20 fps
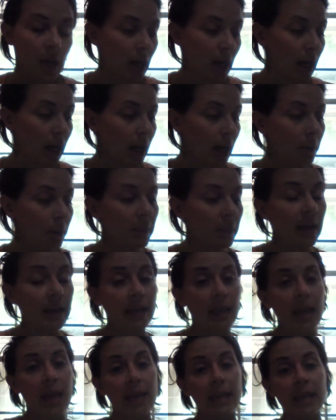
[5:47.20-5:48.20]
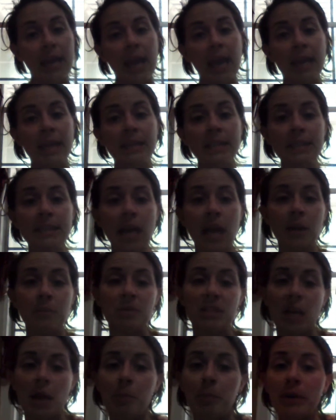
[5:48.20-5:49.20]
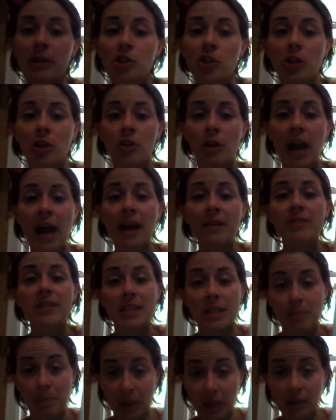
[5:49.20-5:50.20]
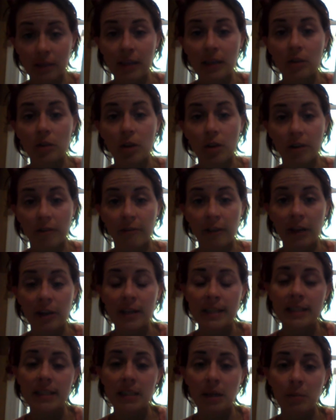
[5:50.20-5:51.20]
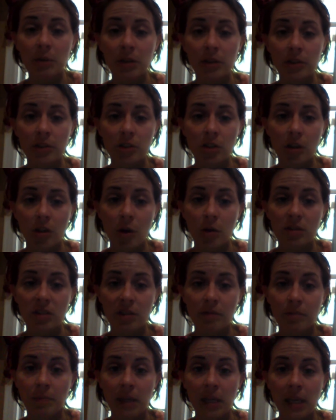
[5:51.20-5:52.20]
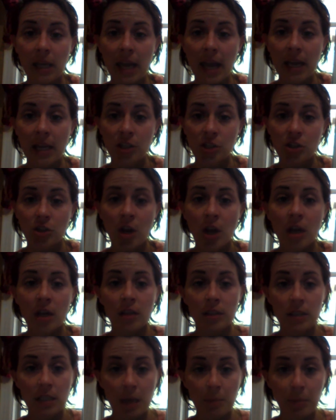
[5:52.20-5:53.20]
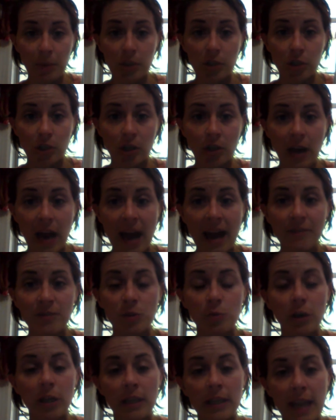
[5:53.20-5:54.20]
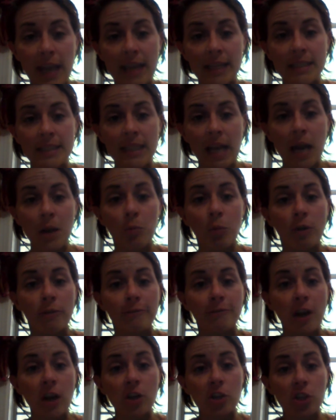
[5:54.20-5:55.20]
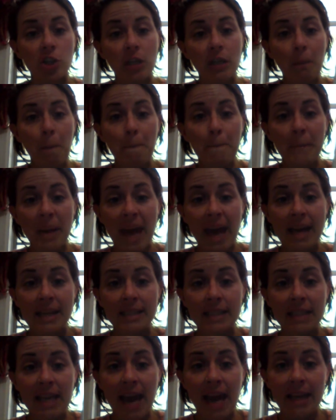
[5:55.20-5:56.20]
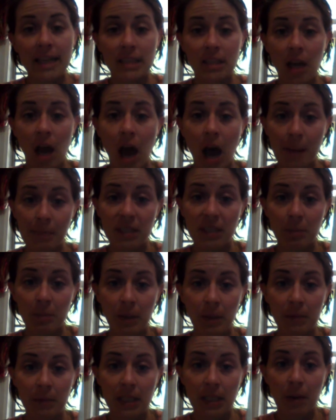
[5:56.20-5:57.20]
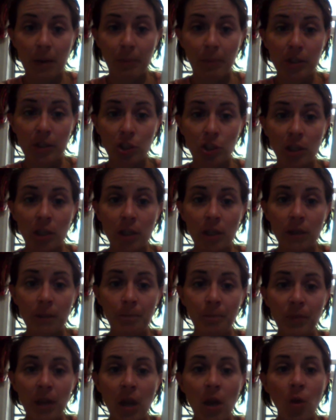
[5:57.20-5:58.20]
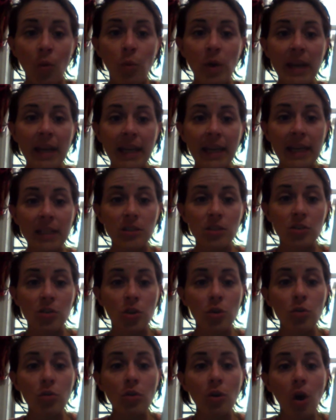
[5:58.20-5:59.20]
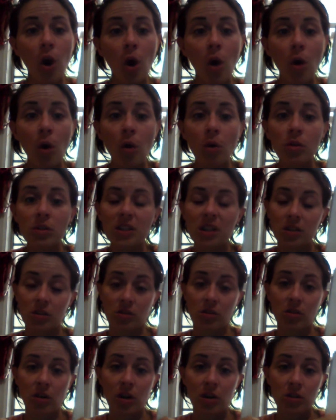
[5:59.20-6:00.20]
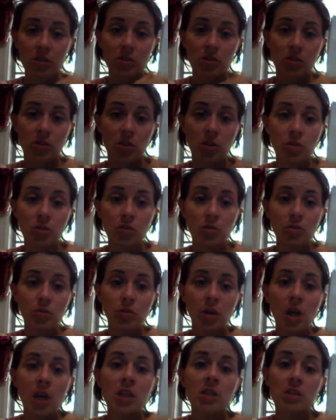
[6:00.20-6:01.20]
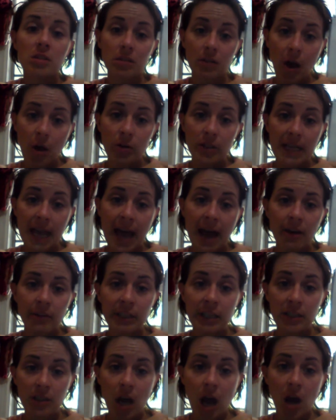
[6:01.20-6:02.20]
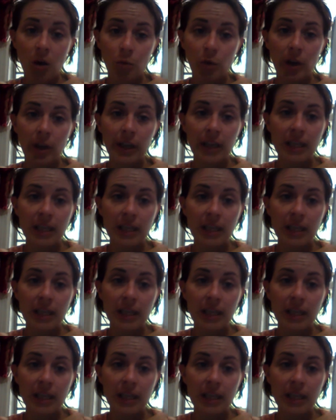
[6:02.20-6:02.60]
Again, enzyme temperature graphs typically look very similar to those of pH temperature graphs, where an enzyme will function best at its optimum temperature. When it gets too cold, it starts to slow down and not work